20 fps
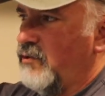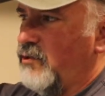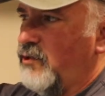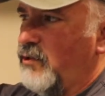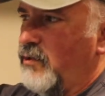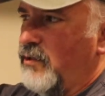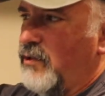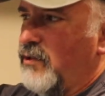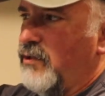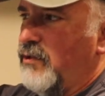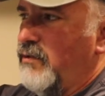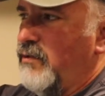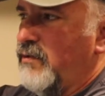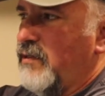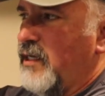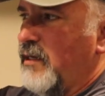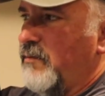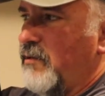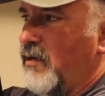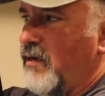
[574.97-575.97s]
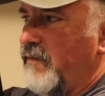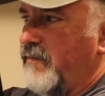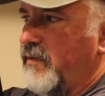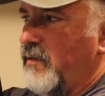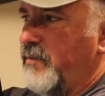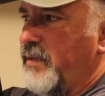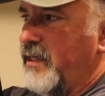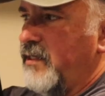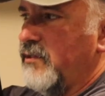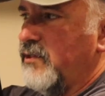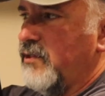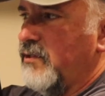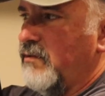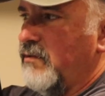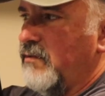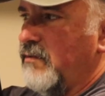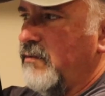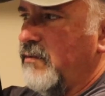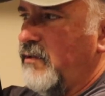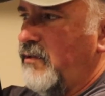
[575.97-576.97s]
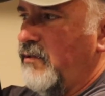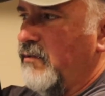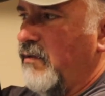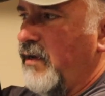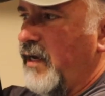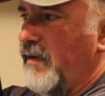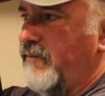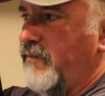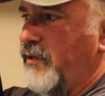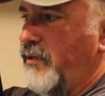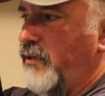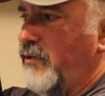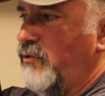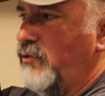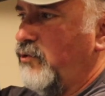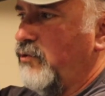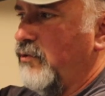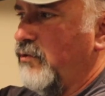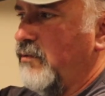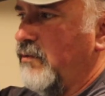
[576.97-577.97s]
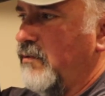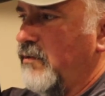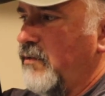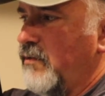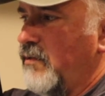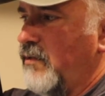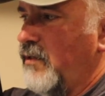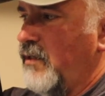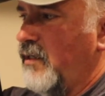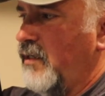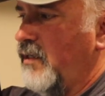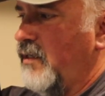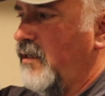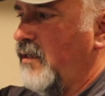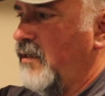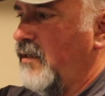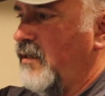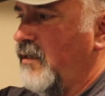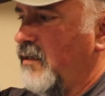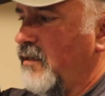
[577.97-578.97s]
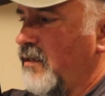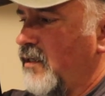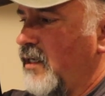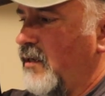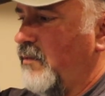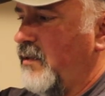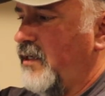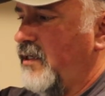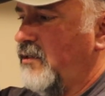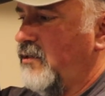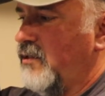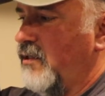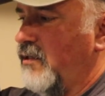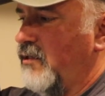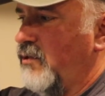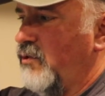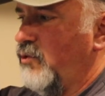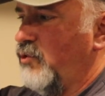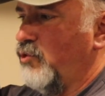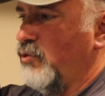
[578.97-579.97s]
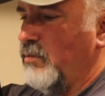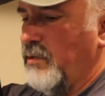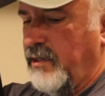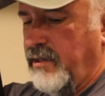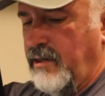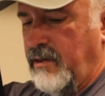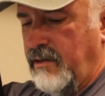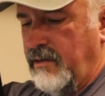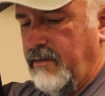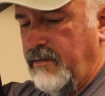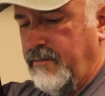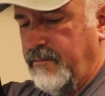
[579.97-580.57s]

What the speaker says: to include coming off the pedestal, you'll have the neutral coming into the neutral bar,